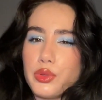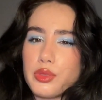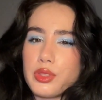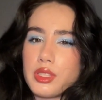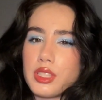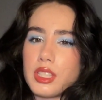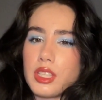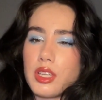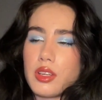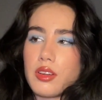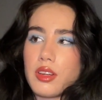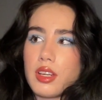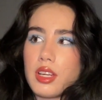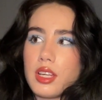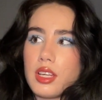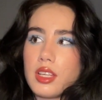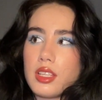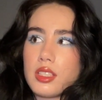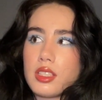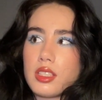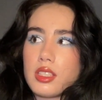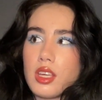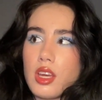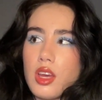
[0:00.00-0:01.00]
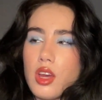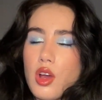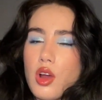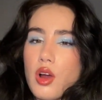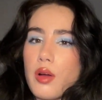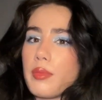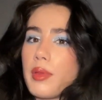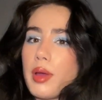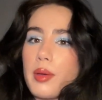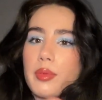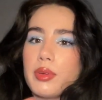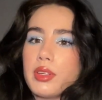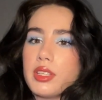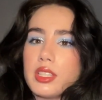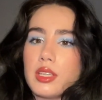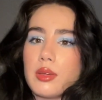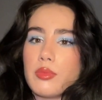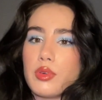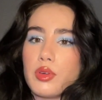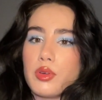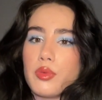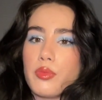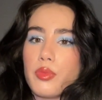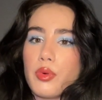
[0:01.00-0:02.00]
series, or maybe
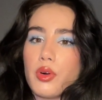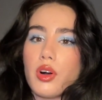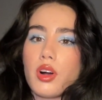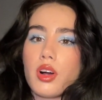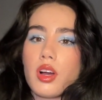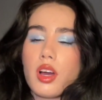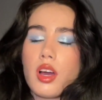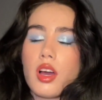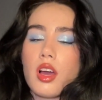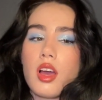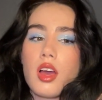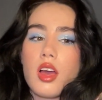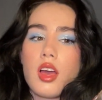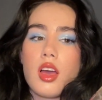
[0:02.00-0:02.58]
debut book.